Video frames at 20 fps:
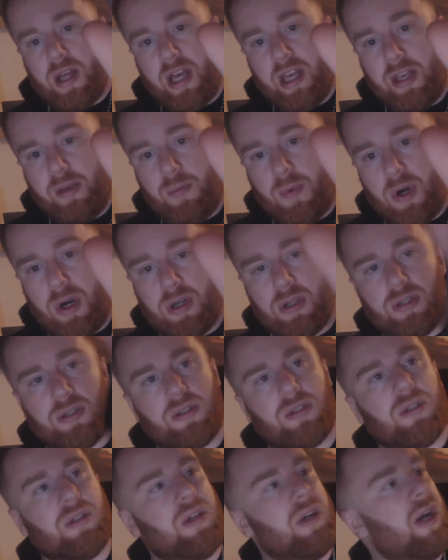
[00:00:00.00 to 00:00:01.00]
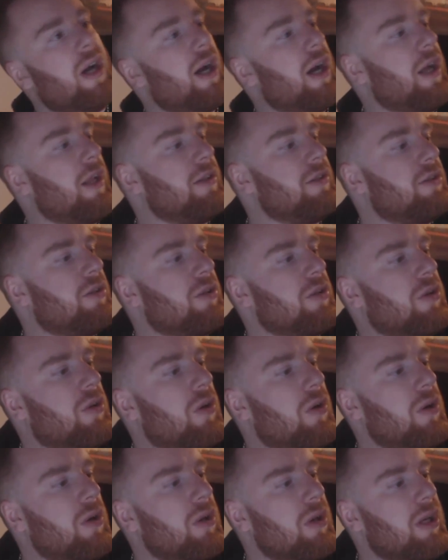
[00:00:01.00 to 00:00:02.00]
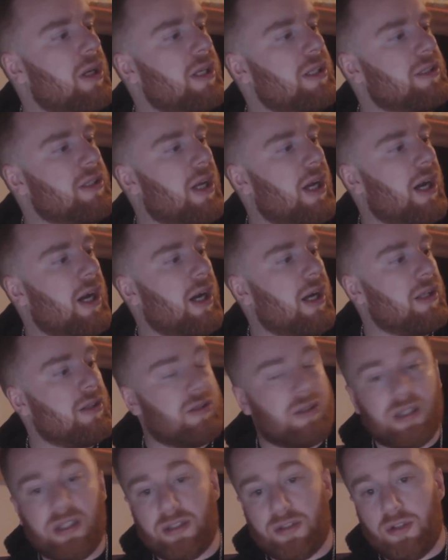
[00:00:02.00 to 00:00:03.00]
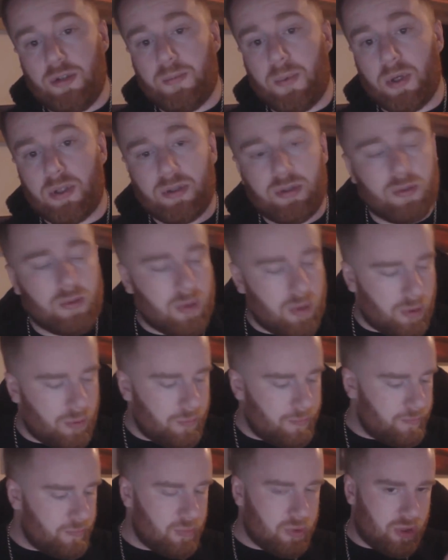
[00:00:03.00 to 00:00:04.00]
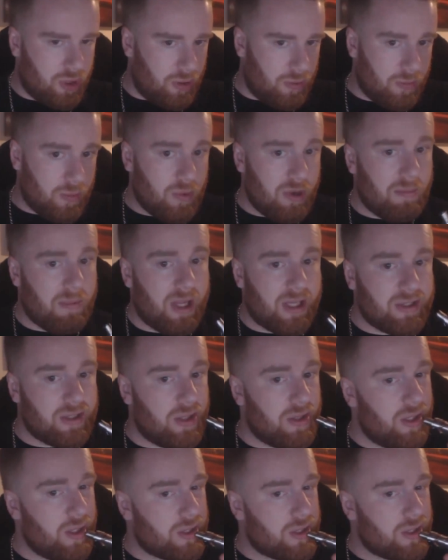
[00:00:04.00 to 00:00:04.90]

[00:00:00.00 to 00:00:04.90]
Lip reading: 80 watts, and the coil is at, it's 2.2 coil. So quick blast on